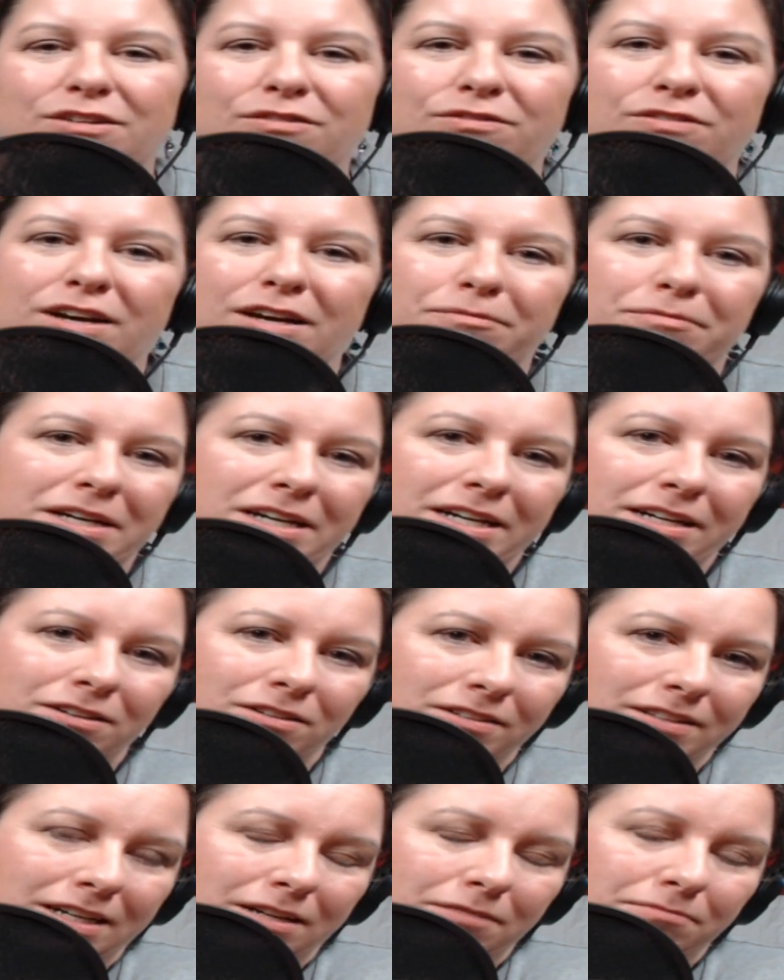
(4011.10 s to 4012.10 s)
if I buy all
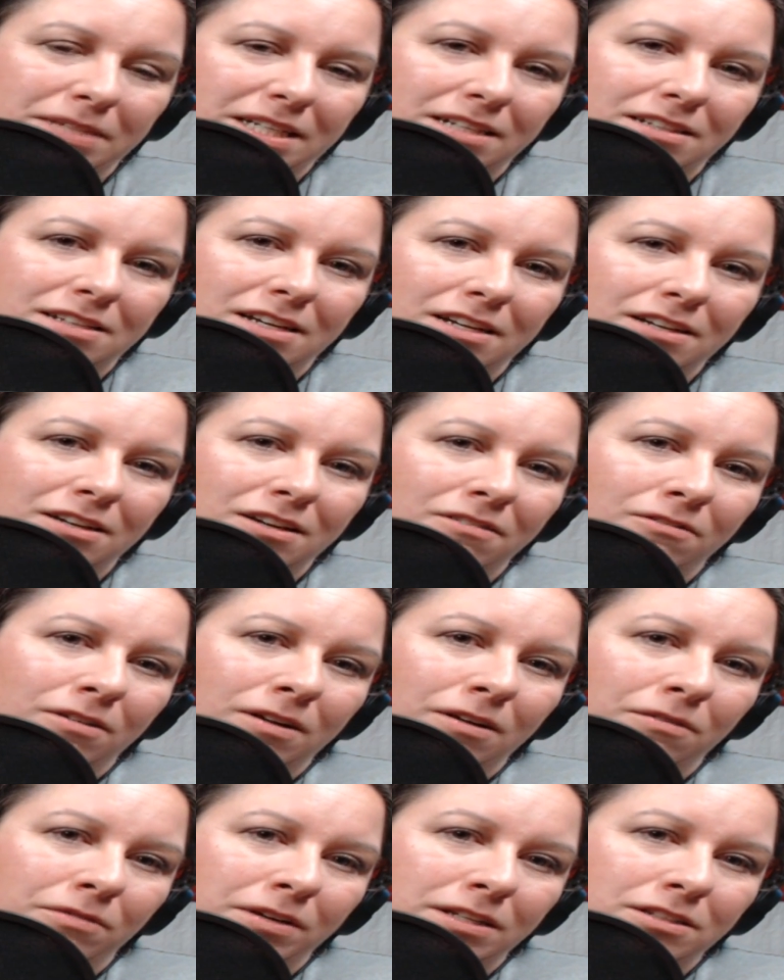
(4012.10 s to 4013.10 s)
that because I know
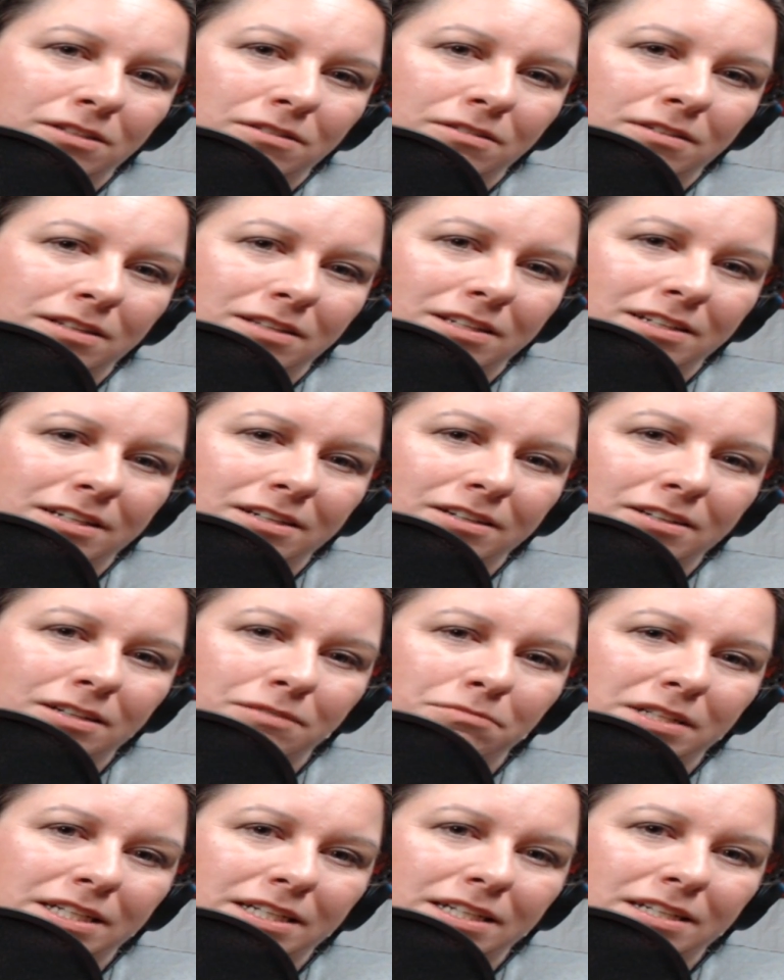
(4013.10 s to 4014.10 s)
what we do at the dairy
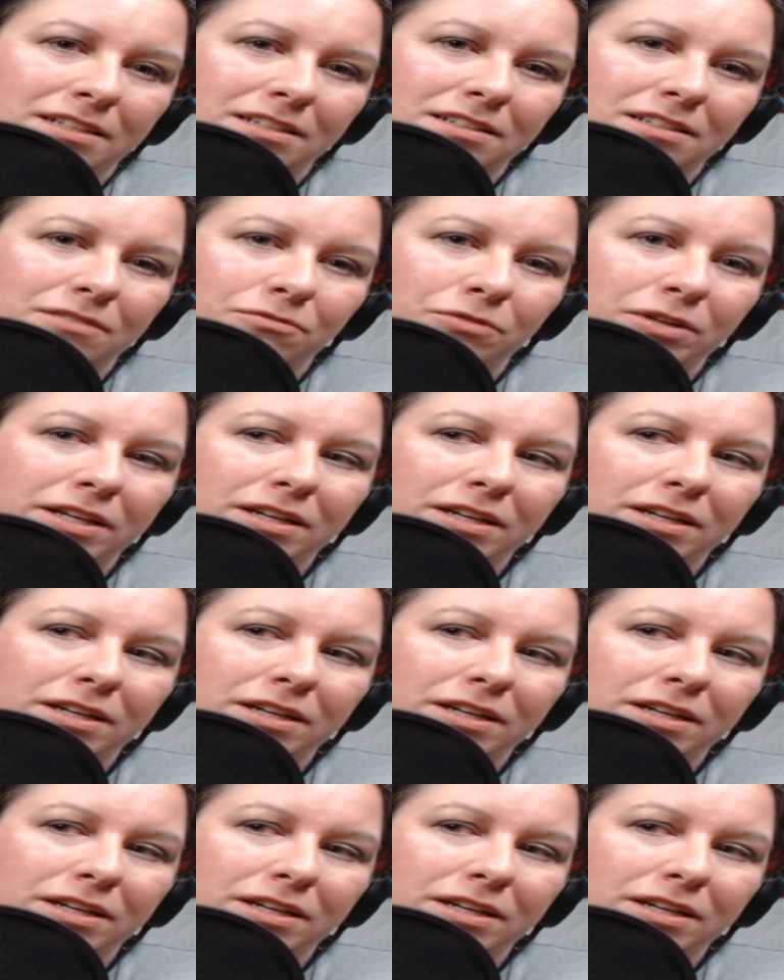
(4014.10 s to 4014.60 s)
plants.